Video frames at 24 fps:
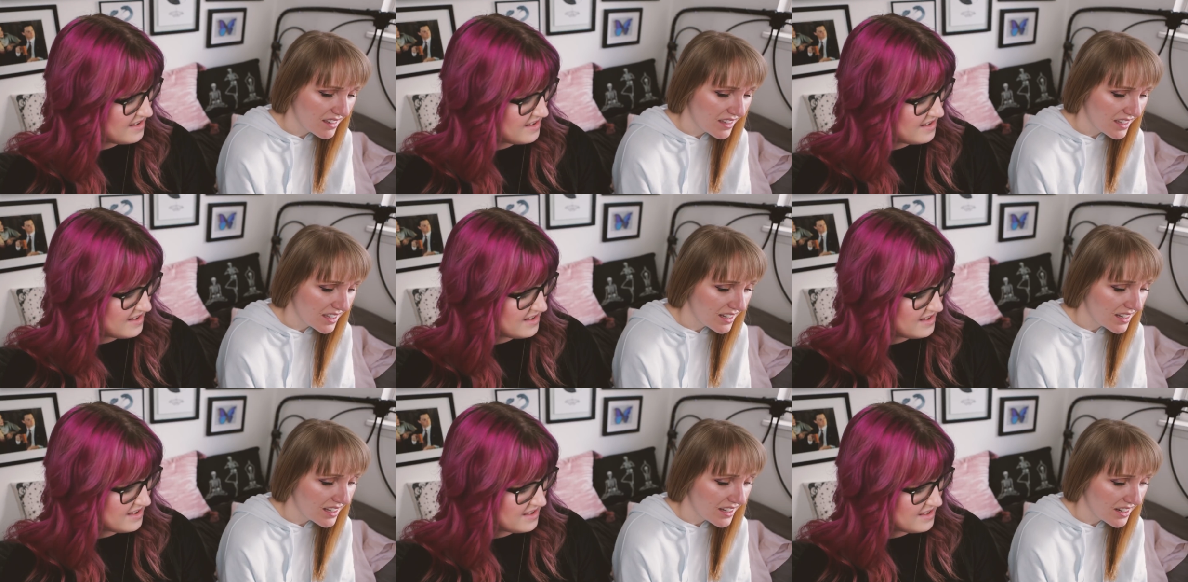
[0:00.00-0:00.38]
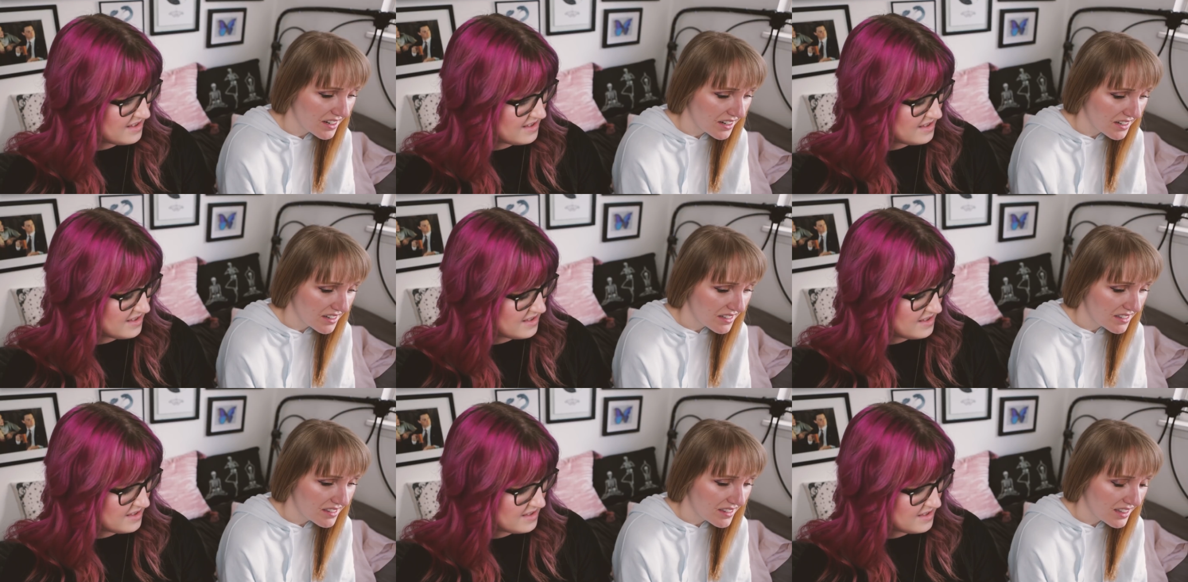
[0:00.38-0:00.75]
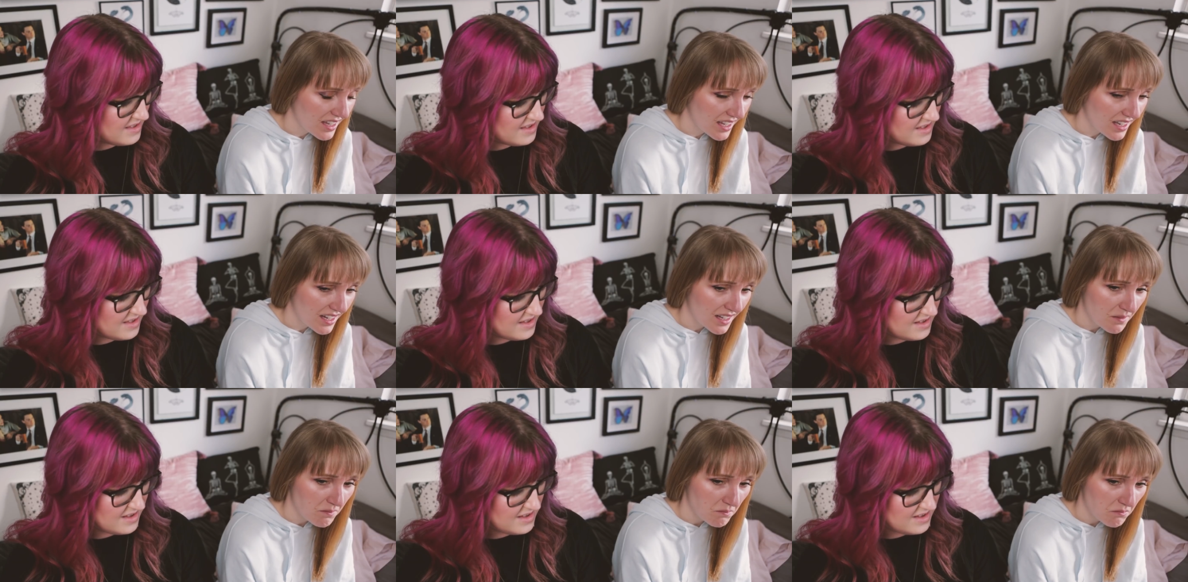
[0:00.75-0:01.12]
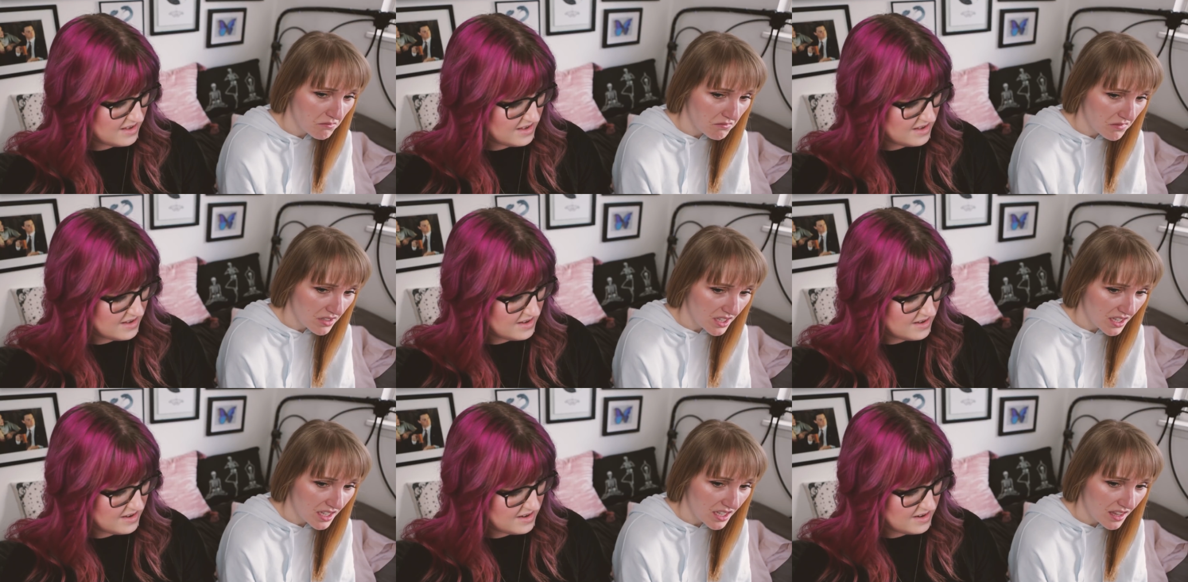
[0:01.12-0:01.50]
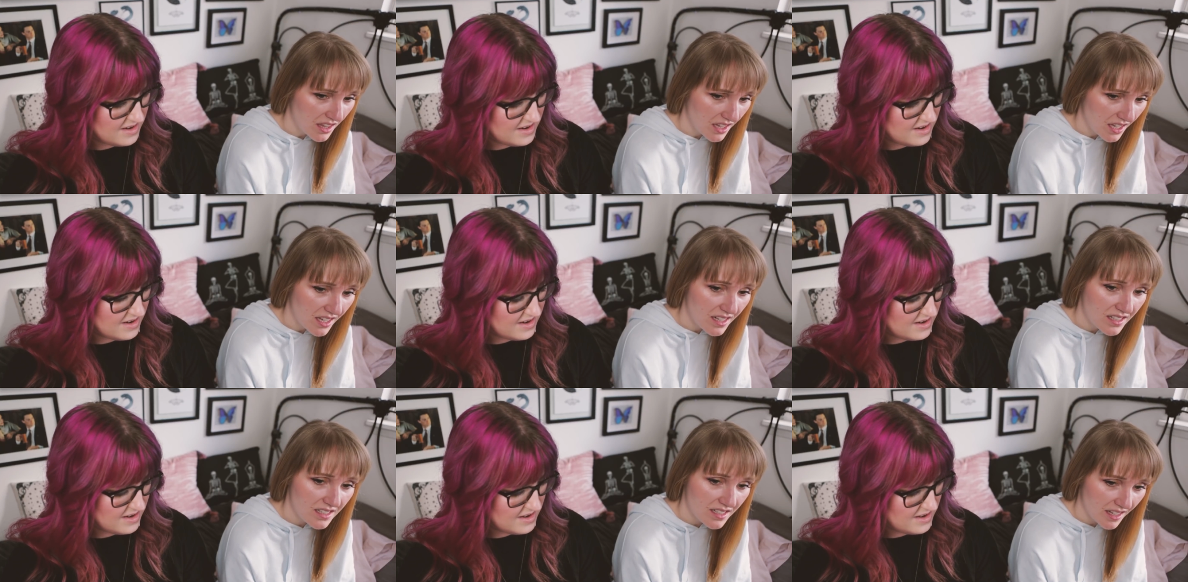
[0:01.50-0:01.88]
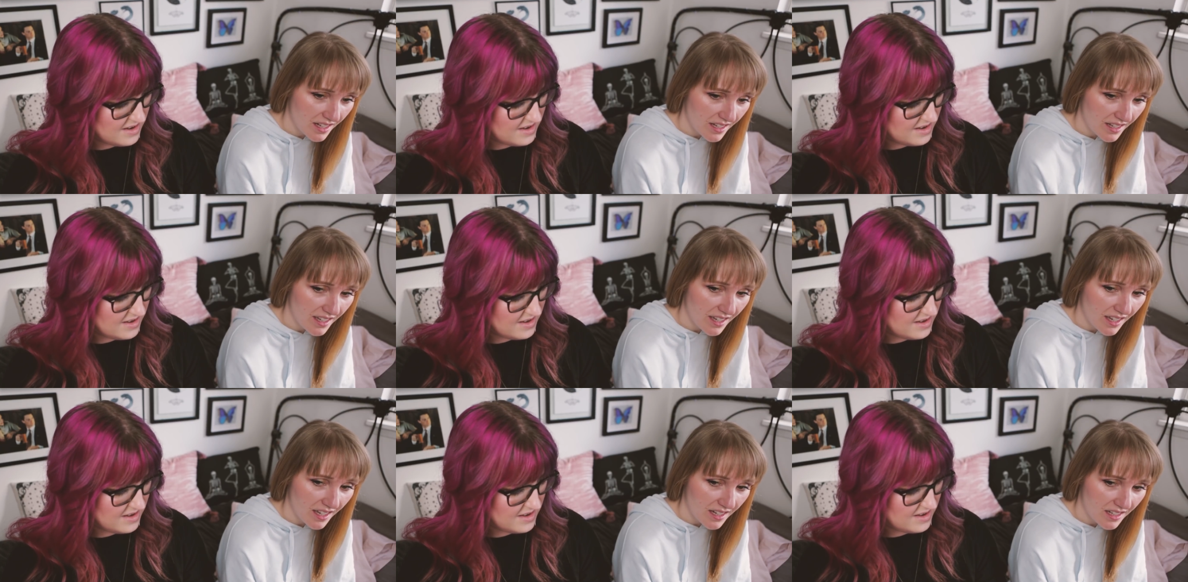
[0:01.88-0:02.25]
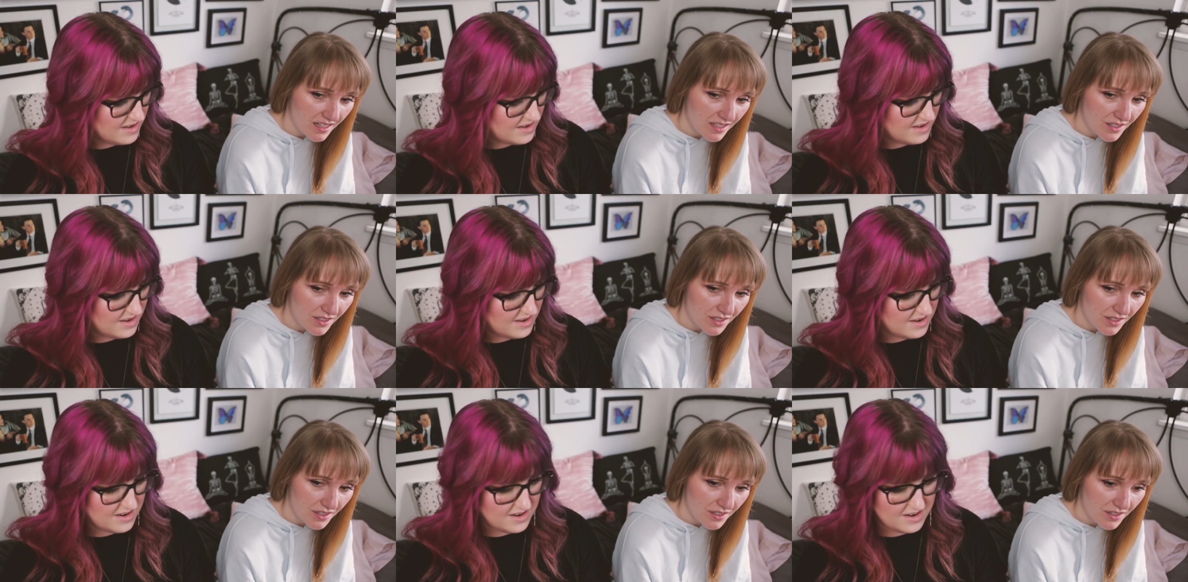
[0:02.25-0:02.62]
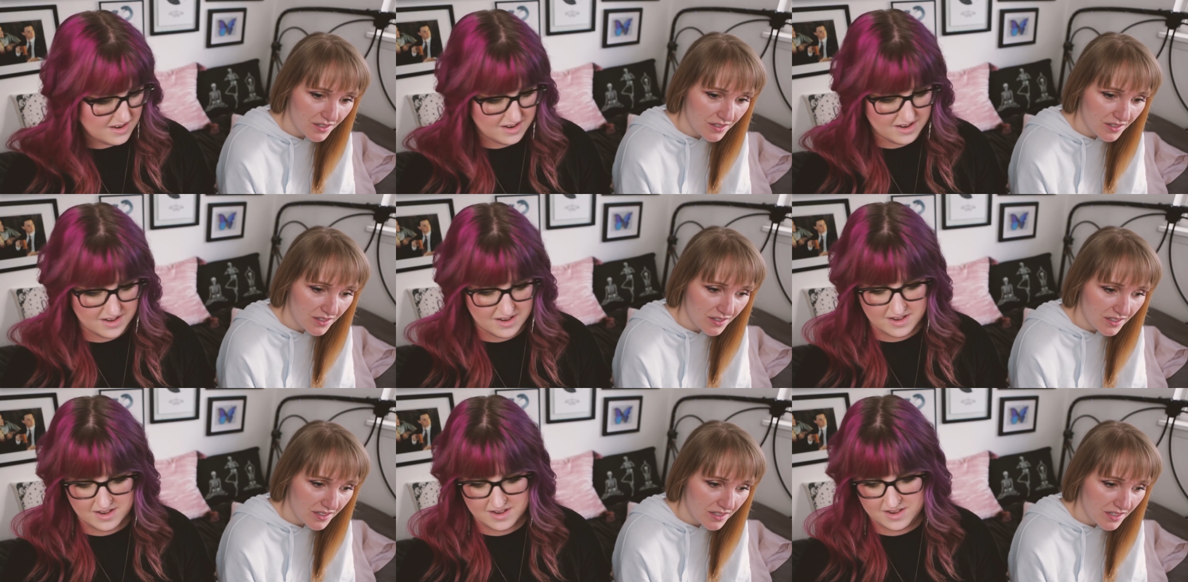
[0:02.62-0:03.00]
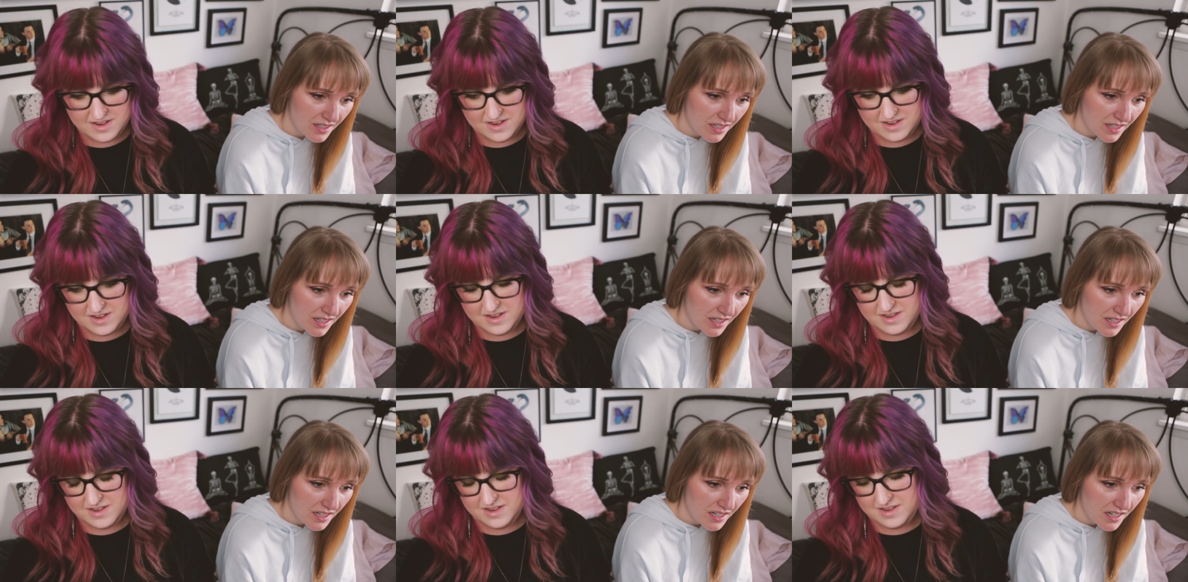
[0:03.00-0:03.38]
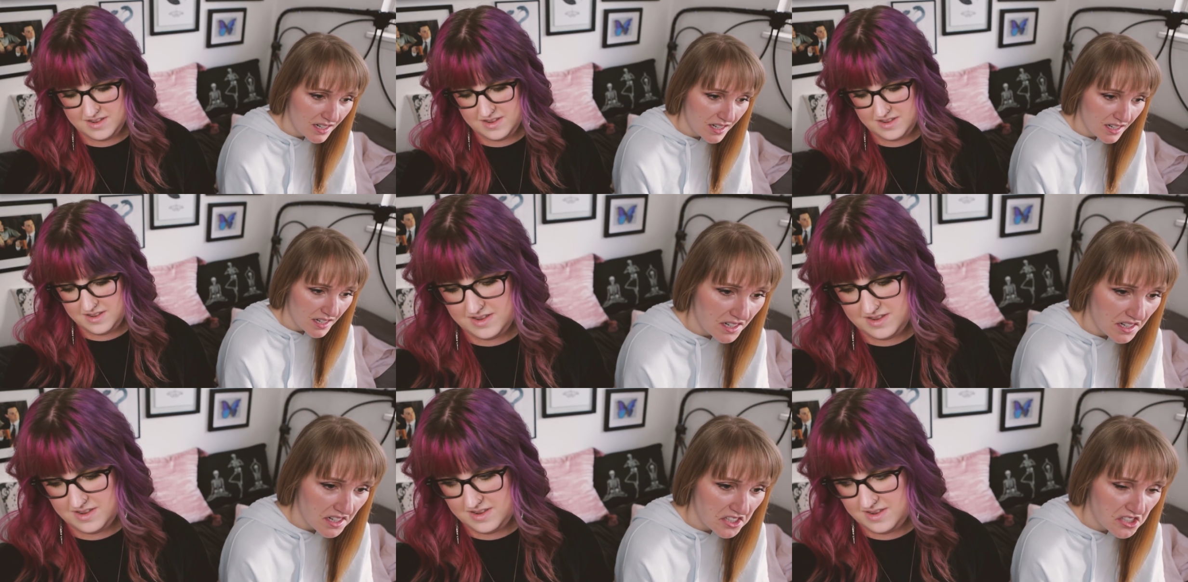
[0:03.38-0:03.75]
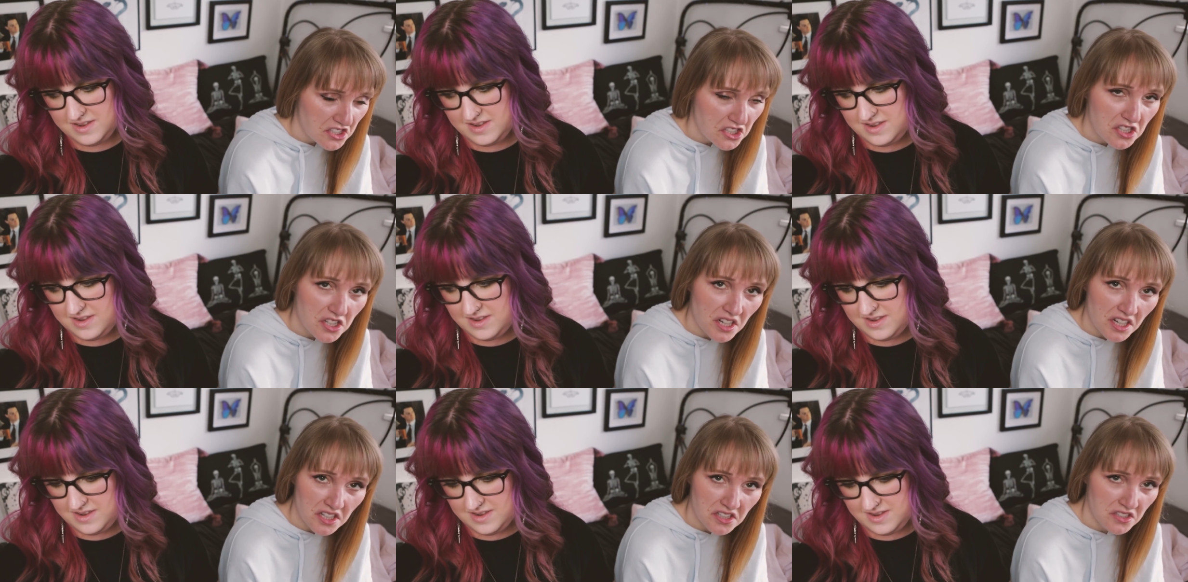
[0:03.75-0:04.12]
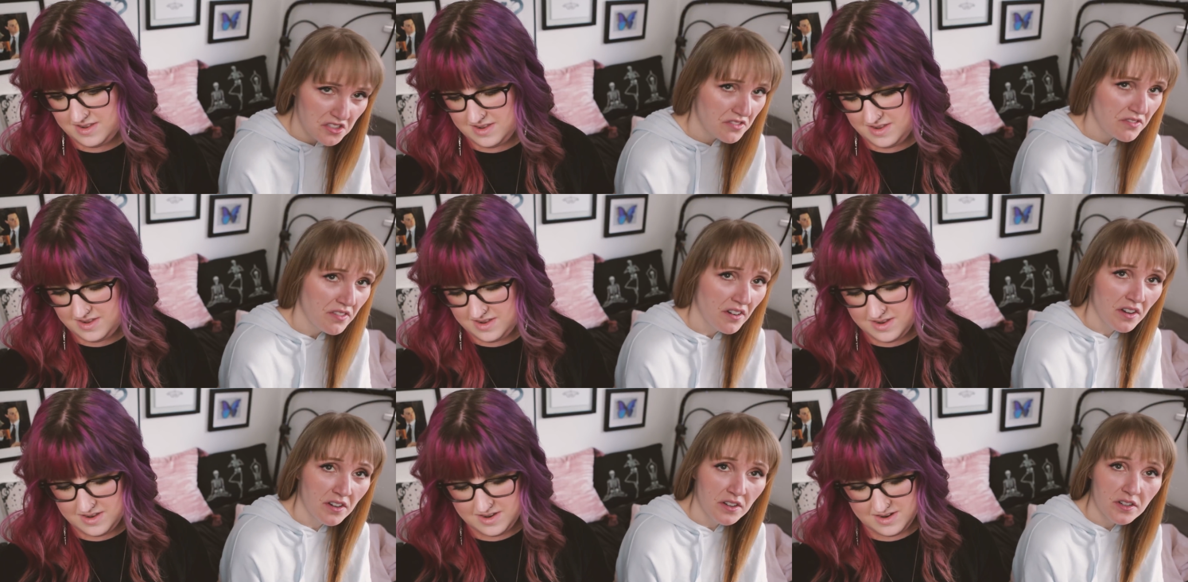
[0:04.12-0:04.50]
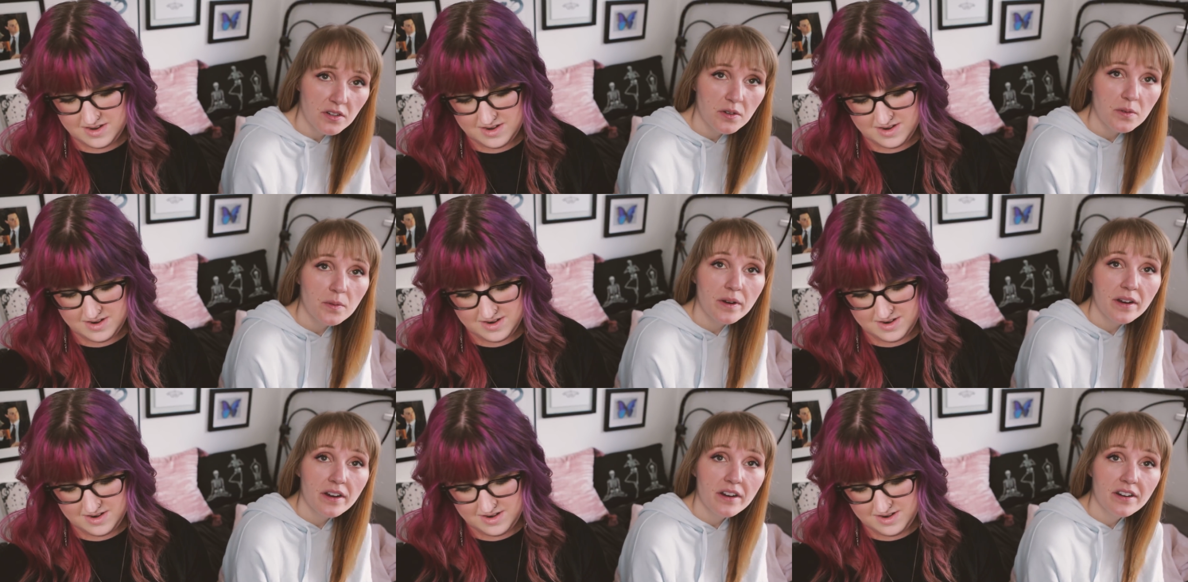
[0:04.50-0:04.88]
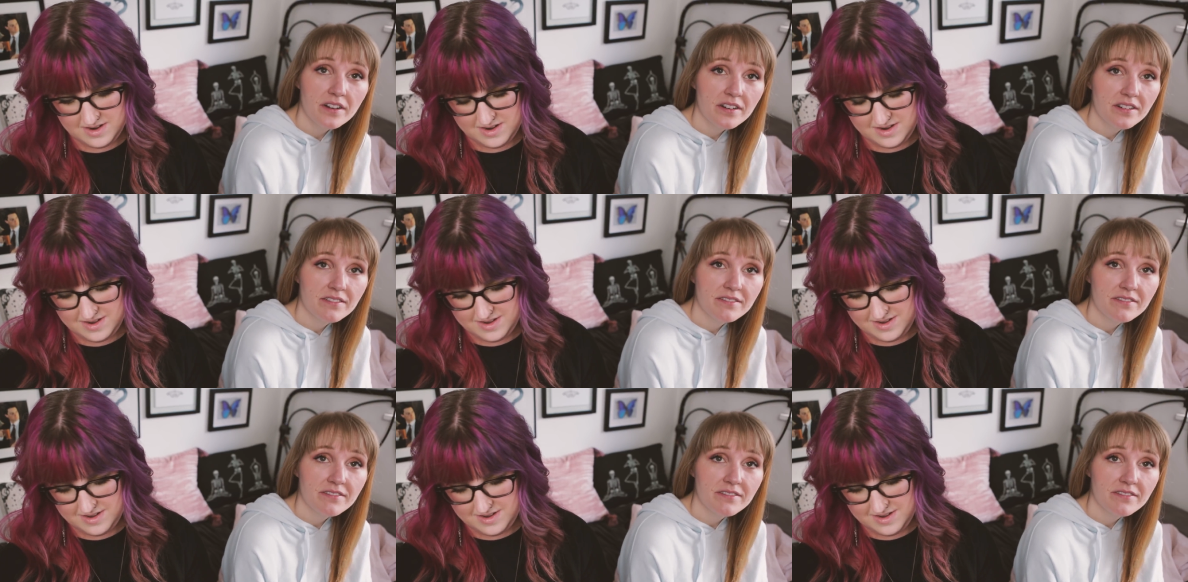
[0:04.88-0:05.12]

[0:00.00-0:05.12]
Speaker 1: in here that I'm really that dedicated to. A change of underwear.